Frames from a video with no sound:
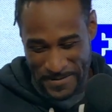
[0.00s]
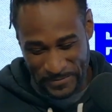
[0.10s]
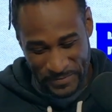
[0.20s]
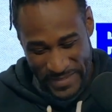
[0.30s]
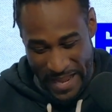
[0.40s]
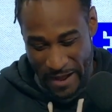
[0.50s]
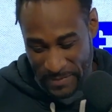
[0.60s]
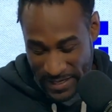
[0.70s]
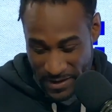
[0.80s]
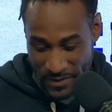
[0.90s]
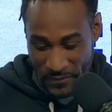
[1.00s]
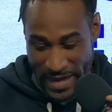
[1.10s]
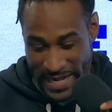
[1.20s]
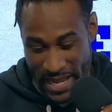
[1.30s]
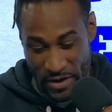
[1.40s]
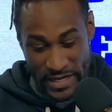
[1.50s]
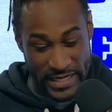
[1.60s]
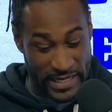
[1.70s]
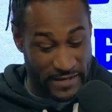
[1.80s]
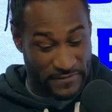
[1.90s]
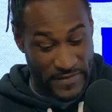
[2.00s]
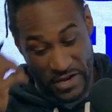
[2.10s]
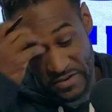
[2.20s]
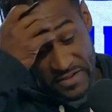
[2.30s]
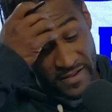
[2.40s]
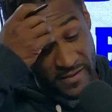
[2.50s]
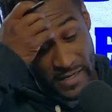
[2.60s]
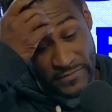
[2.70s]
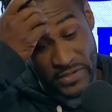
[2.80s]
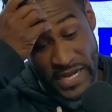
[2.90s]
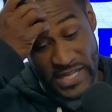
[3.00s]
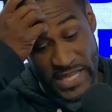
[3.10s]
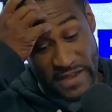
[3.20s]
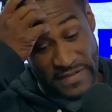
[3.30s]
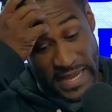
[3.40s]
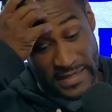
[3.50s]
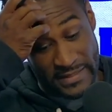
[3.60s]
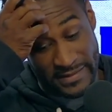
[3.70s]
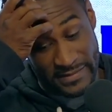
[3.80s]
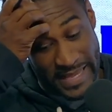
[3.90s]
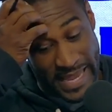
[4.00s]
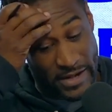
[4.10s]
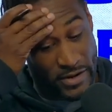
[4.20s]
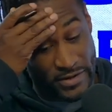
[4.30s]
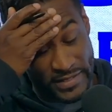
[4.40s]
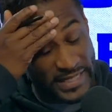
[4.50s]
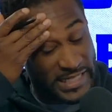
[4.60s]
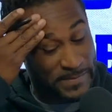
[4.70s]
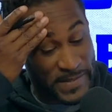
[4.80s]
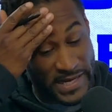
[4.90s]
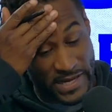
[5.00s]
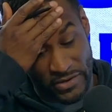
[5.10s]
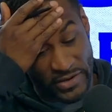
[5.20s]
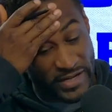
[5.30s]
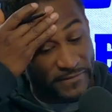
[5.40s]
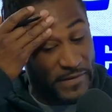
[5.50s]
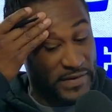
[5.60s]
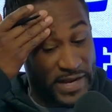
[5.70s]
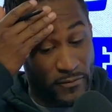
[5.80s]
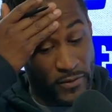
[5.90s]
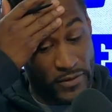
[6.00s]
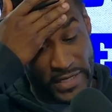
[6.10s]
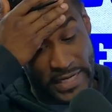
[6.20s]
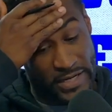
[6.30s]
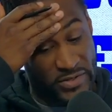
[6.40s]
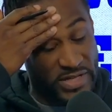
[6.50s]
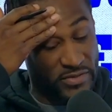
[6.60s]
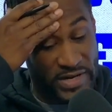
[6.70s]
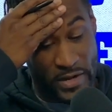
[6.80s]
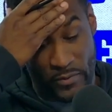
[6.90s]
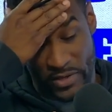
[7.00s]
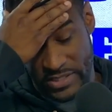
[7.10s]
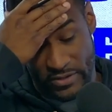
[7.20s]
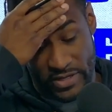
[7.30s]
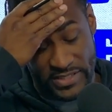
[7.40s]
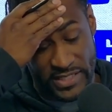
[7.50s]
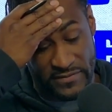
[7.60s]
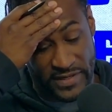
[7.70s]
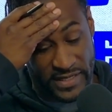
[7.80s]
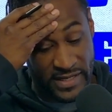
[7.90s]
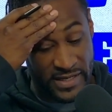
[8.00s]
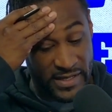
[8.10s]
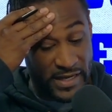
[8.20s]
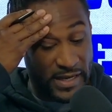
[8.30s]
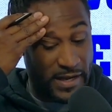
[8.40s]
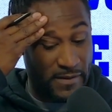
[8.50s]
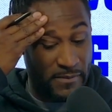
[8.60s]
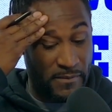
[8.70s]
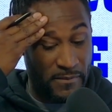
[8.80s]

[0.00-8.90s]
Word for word: Um. No, but uh, right now in the NFL, if you guys have not had on ESPN or NFL Network or any of those other networks that are on TV, uh,